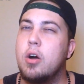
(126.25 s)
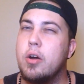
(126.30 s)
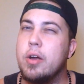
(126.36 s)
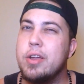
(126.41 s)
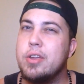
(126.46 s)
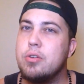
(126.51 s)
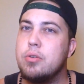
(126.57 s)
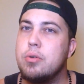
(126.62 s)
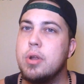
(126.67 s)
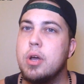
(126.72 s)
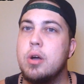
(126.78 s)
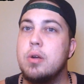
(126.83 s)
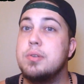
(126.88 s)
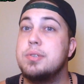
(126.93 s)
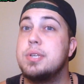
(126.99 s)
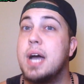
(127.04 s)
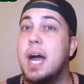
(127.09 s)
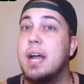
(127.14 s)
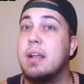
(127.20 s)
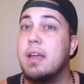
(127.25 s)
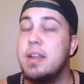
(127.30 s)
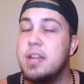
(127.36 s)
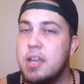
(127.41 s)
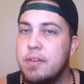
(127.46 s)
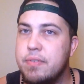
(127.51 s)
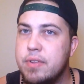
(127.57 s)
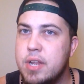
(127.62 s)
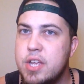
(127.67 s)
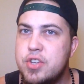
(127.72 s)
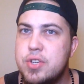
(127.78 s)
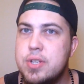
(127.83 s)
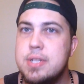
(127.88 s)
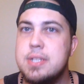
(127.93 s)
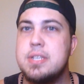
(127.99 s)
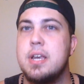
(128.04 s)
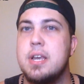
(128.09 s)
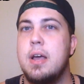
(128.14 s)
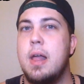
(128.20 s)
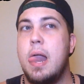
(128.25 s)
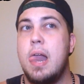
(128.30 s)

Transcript: are in your notes, highlight definitions,